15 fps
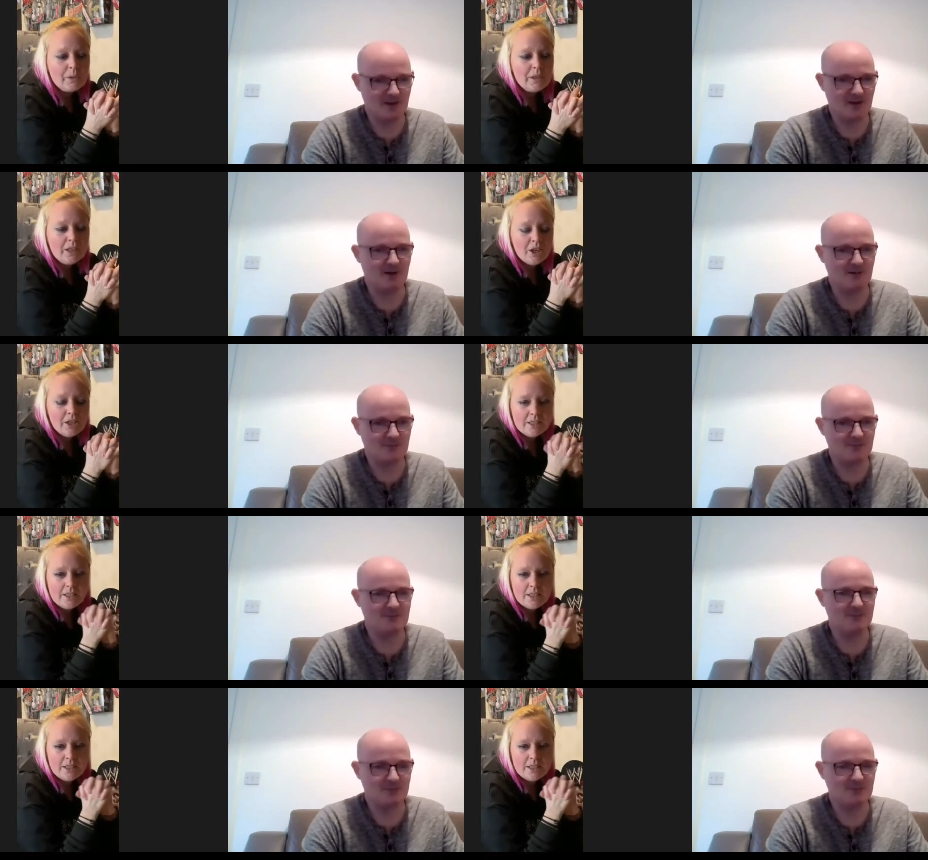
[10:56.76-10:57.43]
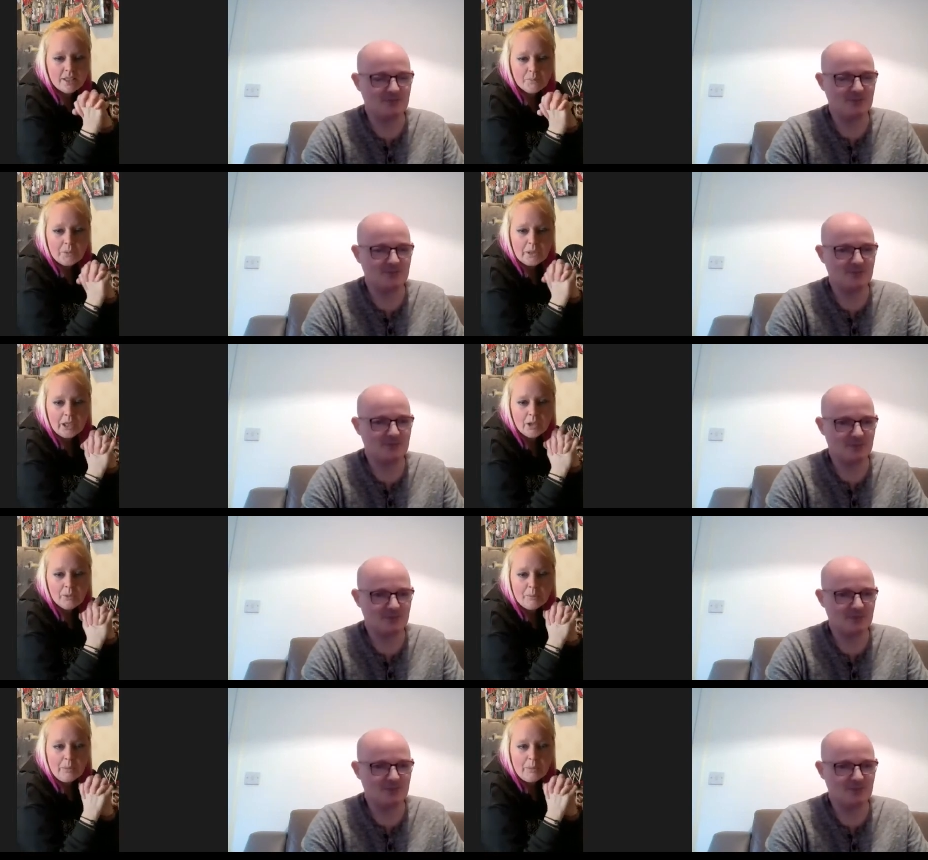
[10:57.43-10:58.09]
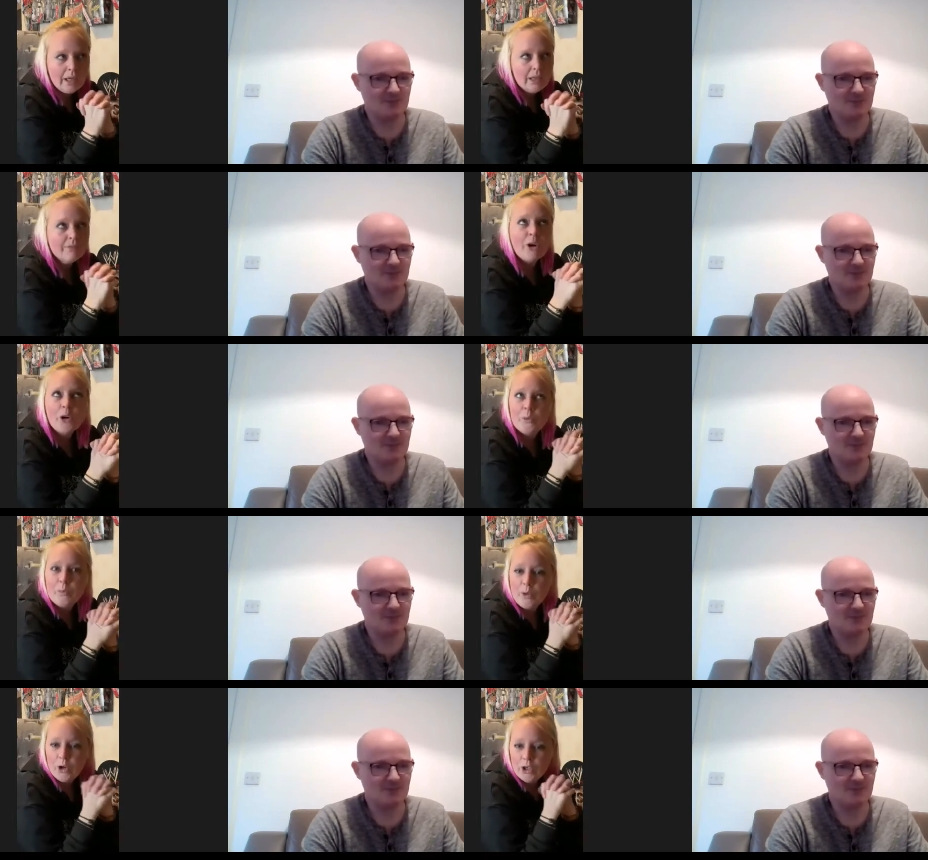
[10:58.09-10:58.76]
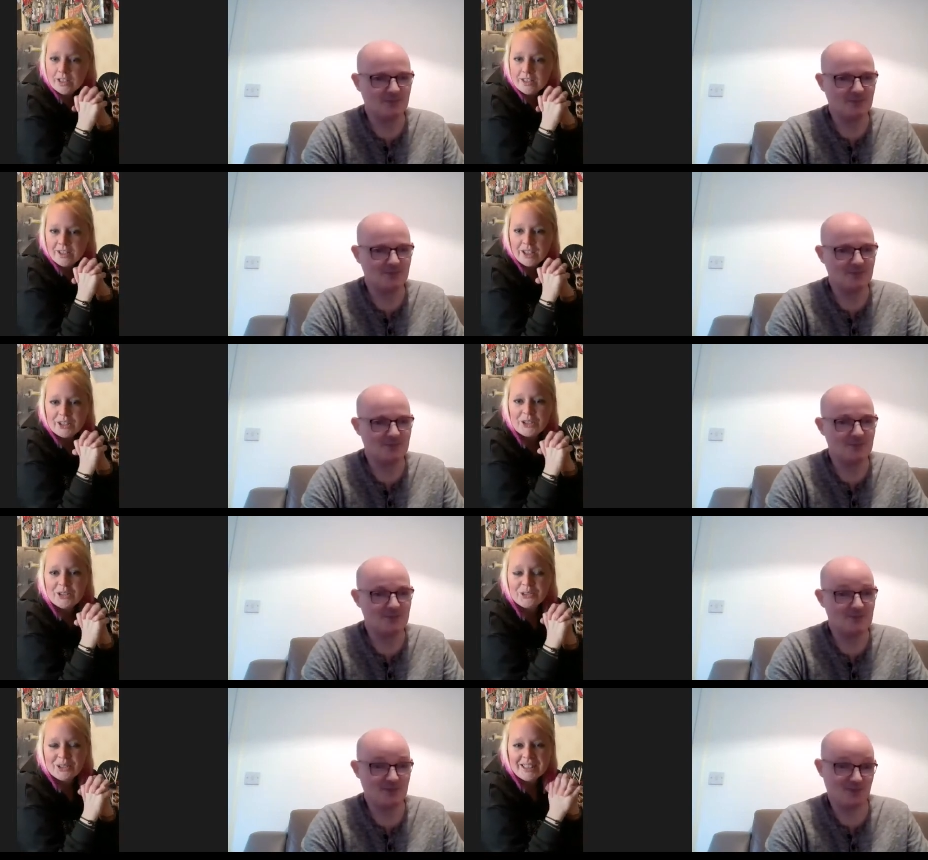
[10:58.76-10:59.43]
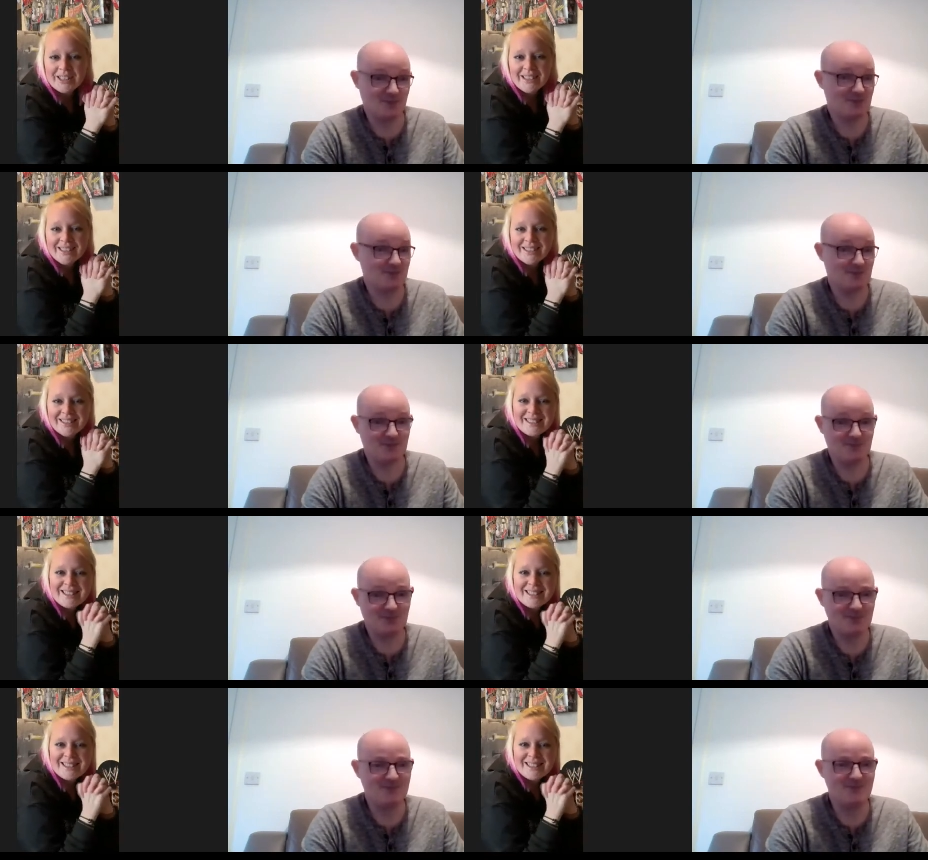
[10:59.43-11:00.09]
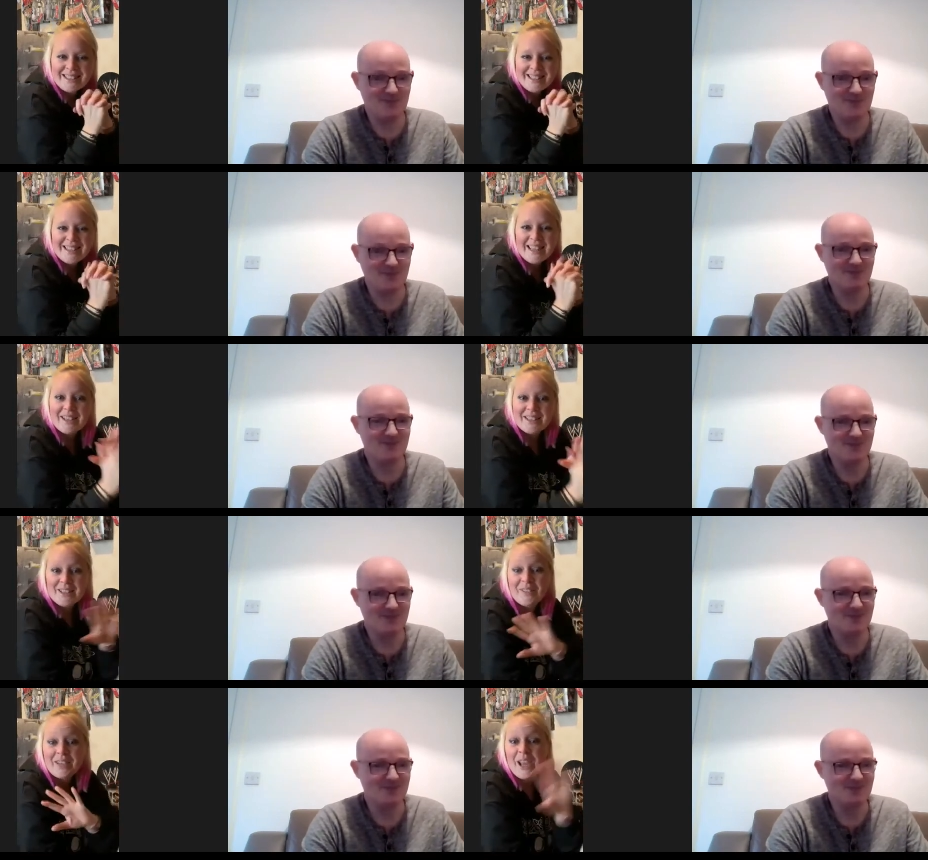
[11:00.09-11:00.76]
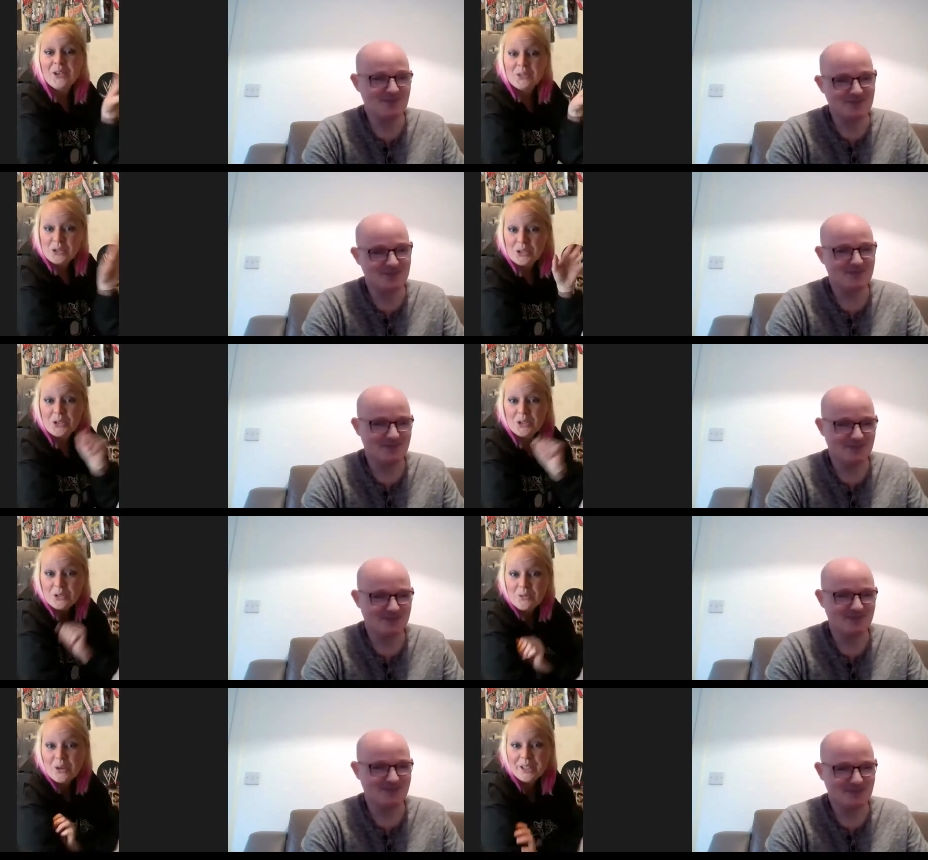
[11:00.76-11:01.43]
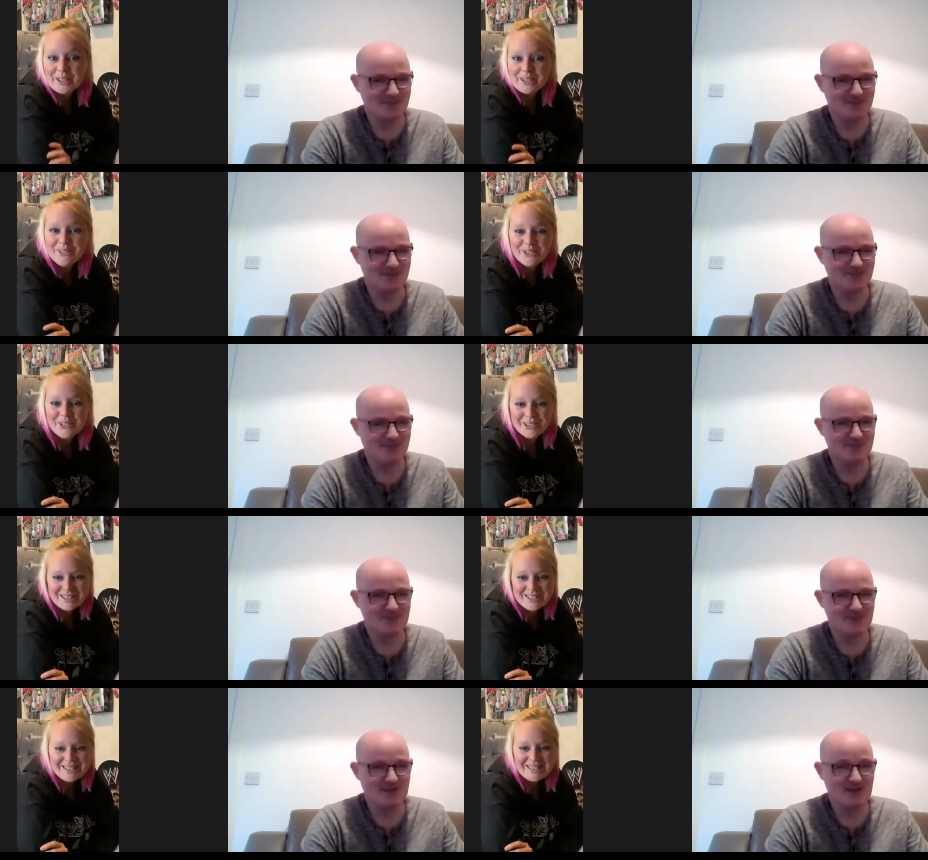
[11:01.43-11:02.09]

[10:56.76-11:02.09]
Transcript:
Speaker 1: be nice to become part robot, as I call it, and let something else do the work for us.